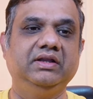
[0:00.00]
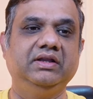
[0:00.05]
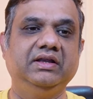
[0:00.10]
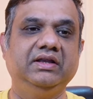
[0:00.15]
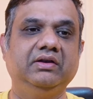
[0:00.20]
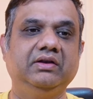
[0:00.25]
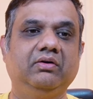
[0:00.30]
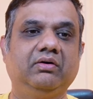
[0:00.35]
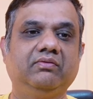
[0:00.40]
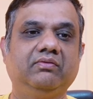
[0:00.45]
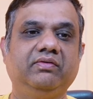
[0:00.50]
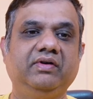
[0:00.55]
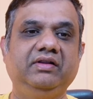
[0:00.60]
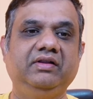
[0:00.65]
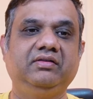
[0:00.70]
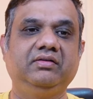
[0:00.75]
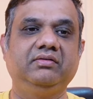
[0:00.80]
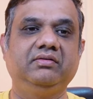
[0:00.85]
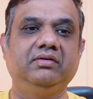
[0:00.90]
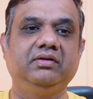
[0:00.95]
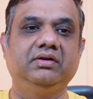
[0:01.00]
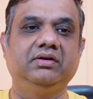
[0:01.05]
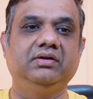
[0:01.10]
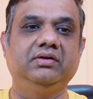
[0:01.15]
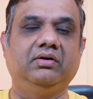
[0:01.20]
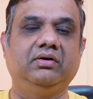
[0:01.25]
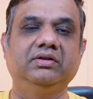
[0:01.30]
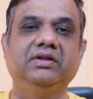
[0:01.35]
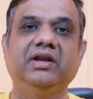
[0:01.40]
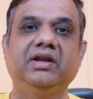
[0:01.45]
log files
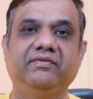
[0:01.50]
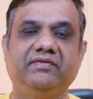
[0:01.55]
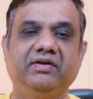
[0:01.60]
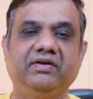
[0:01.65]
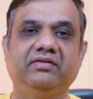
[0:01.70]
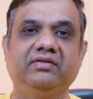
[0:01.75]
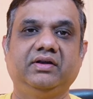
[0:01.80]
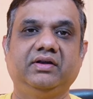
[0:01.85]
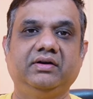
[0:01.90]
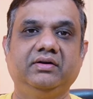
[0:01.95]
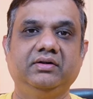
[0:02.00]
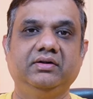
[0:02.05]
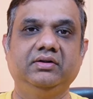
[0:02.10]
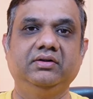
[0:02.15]
on the left hand side.